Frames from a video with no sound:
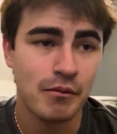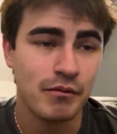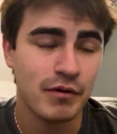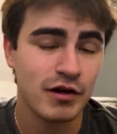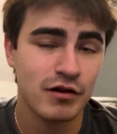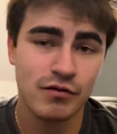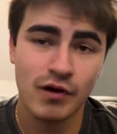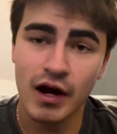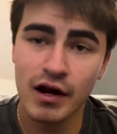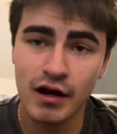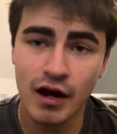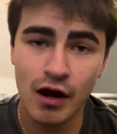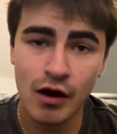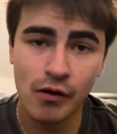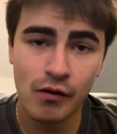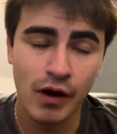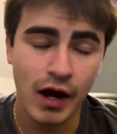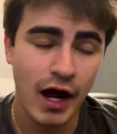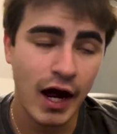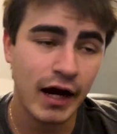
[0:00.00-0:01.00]
Because right
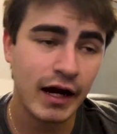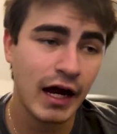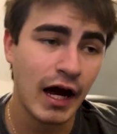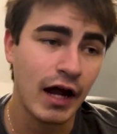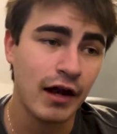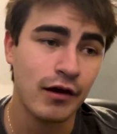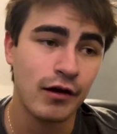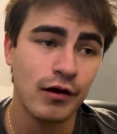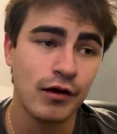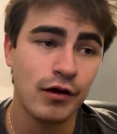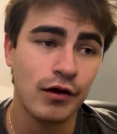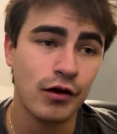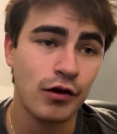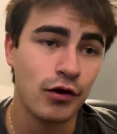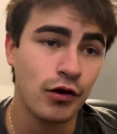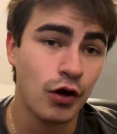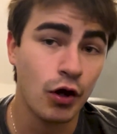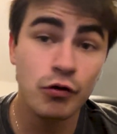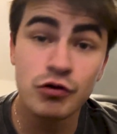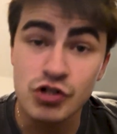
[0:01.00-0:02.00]
now, I got
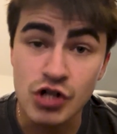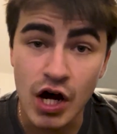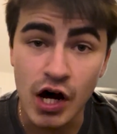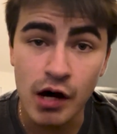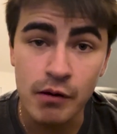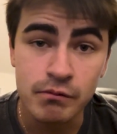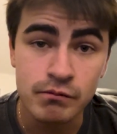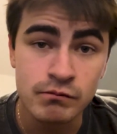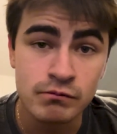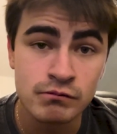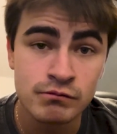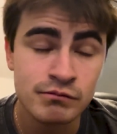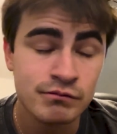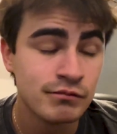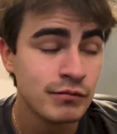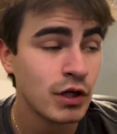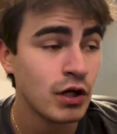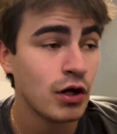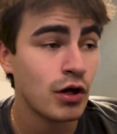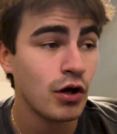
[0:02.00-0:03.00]
no job,
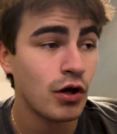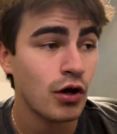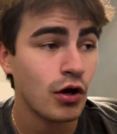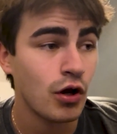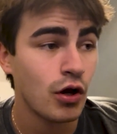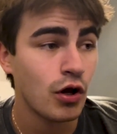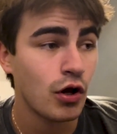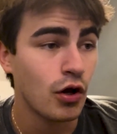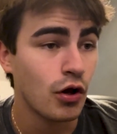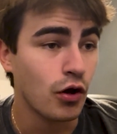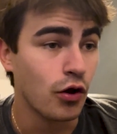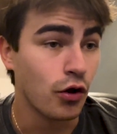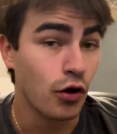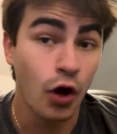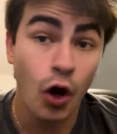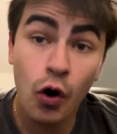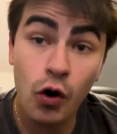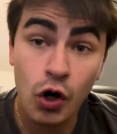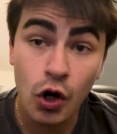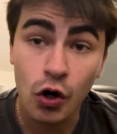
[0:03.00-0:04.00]

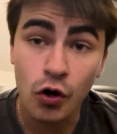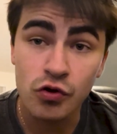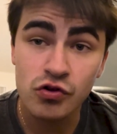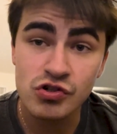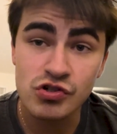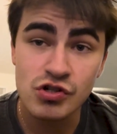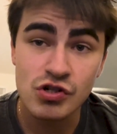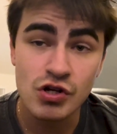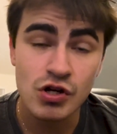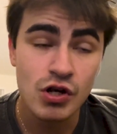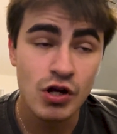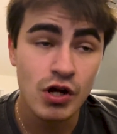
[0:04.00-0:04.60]
no girls,